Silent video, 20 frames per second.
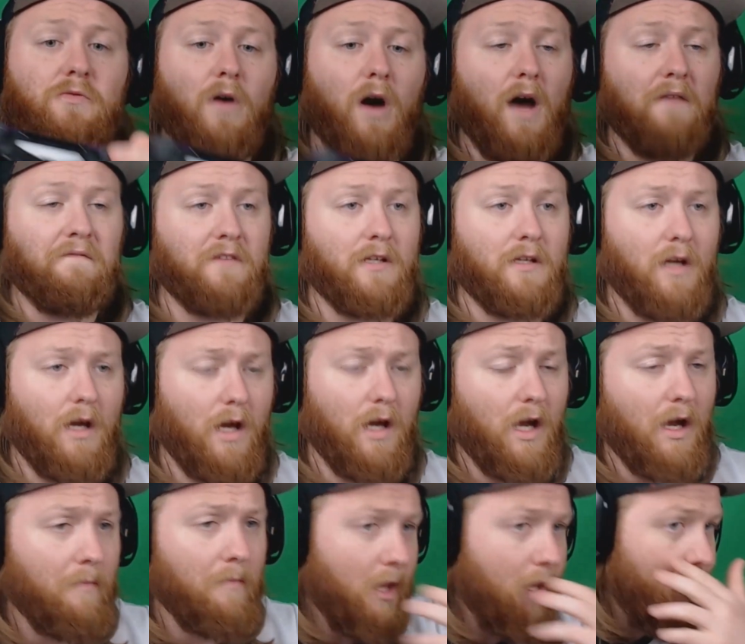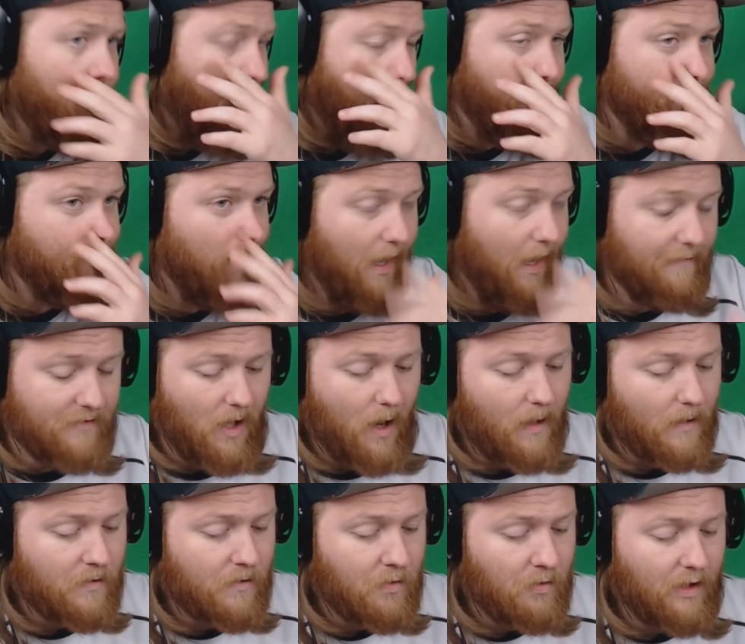often. I've
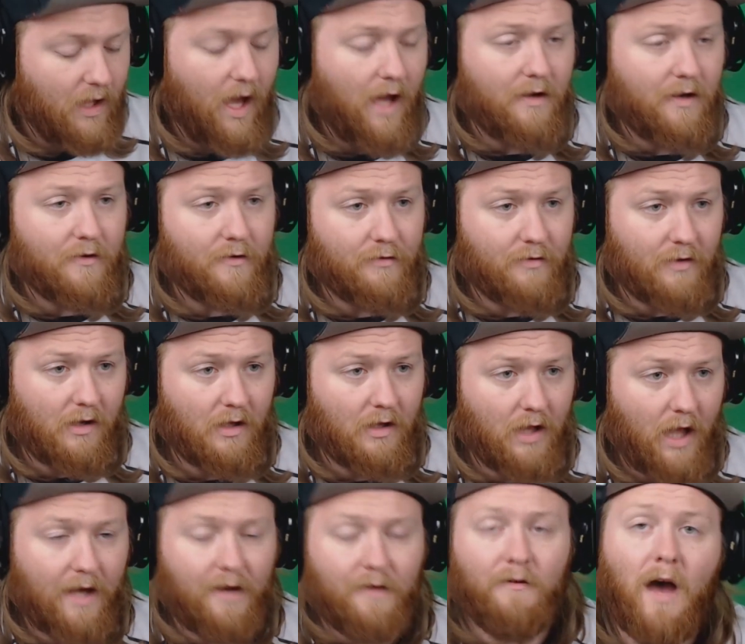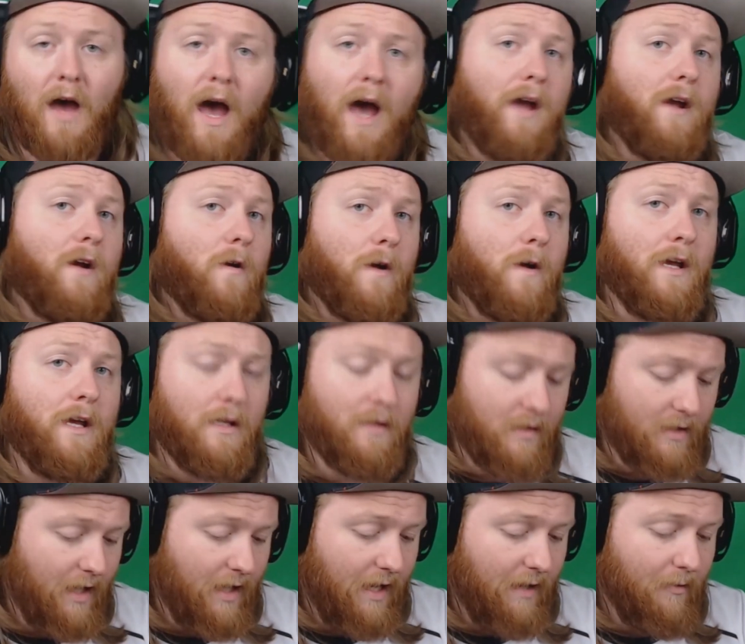talked to a lot of higher
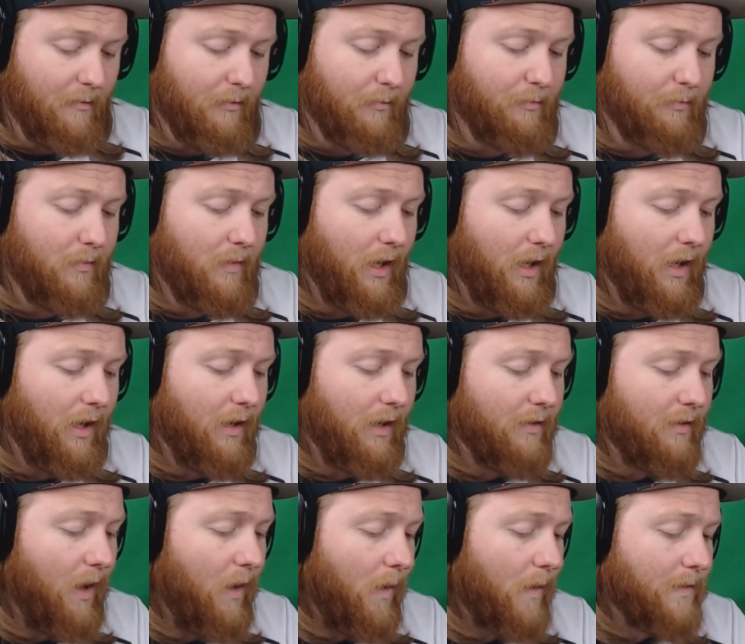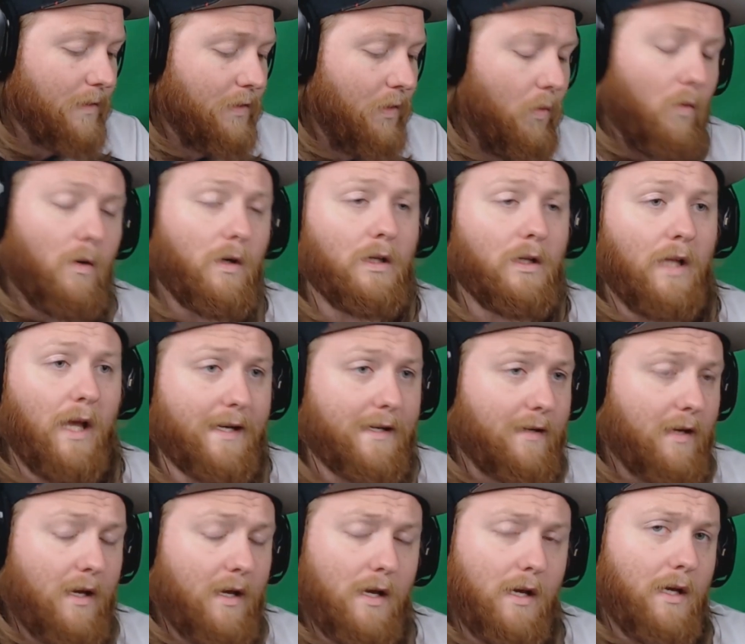end, like hardcore, like
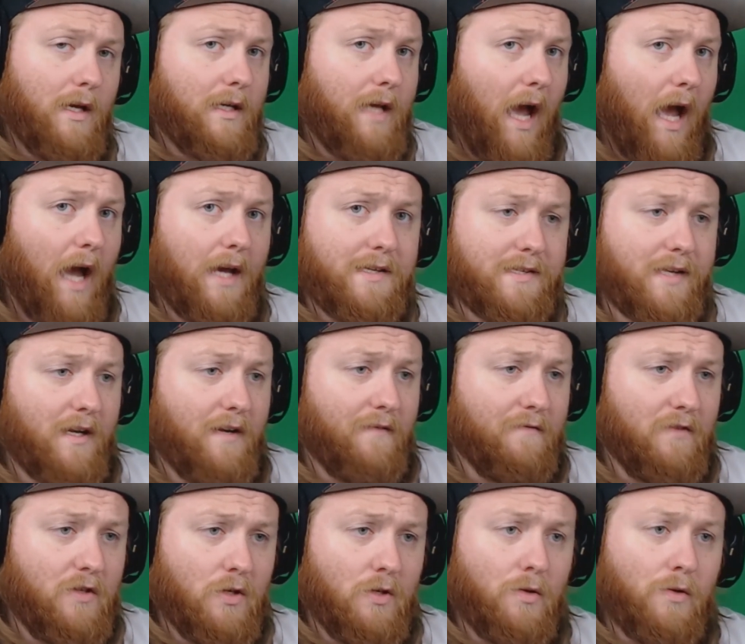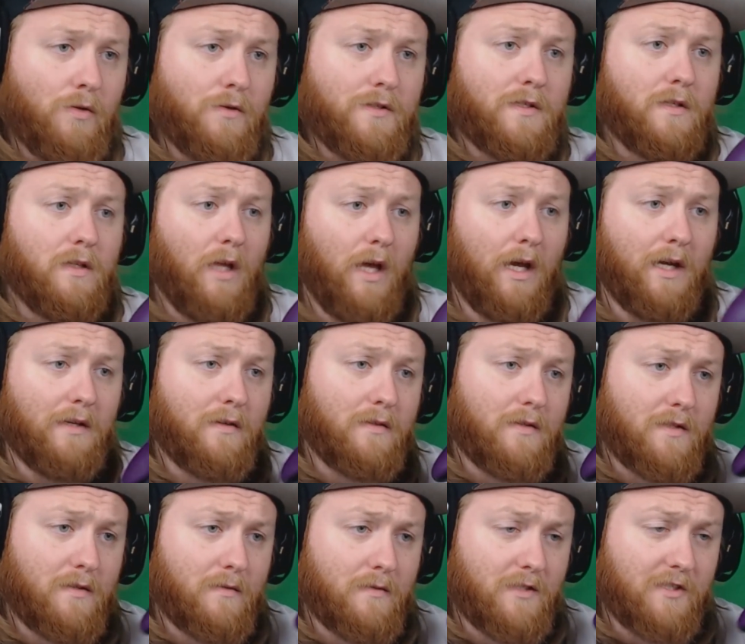guys that have used like
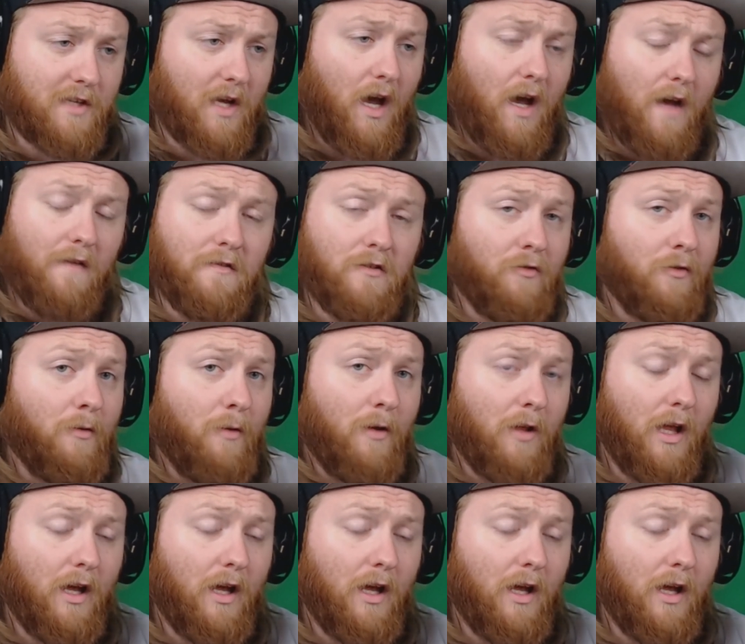Scufs for